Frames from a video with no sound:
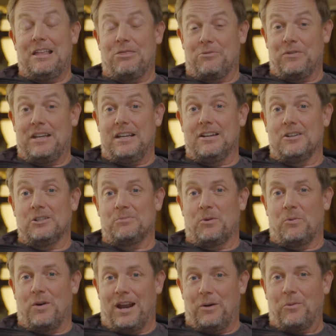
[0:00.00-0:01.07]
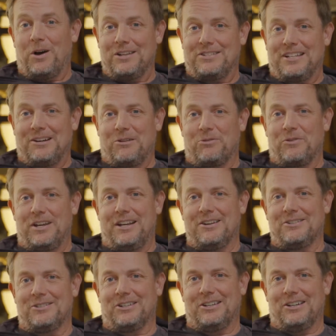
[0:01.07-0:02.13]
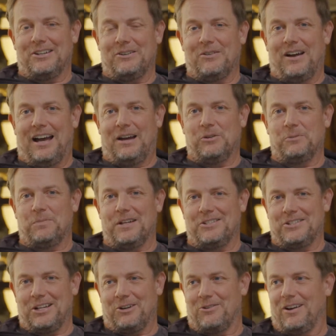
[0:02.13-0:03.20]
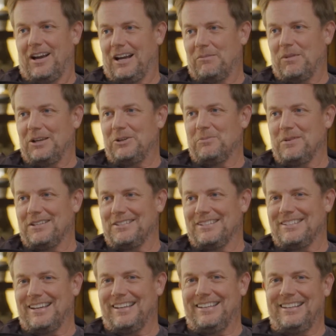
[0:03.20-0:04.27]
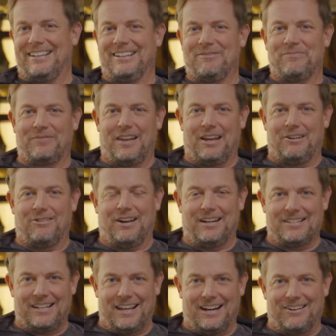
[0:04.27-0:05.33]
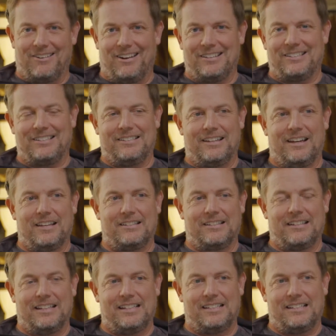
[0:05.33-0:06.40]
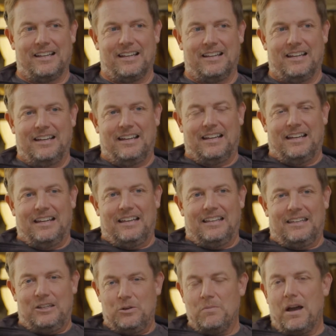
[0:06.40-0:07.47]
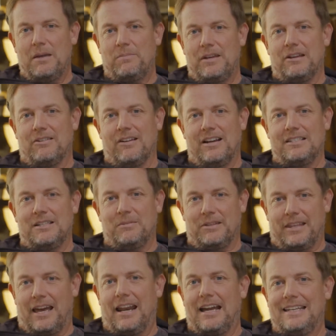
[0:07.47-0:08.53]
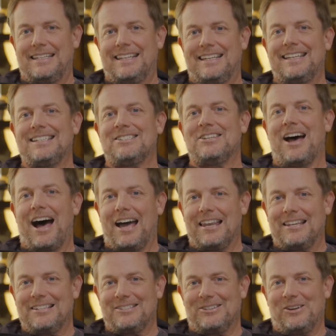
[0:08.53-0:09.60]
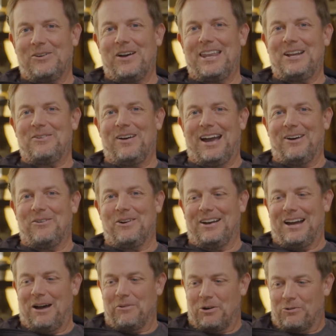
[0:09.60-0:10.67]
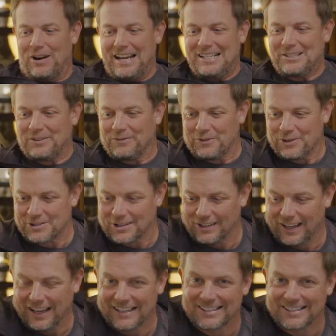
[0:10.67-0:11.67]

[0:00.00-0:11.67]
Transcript: 3 years, but when I was here 3 years ago, I was pitching Craig on my new business idea. And Craig sat across his desk and he said, "You might be crazy, but that idea is not." So anyway, I want to raise the first glass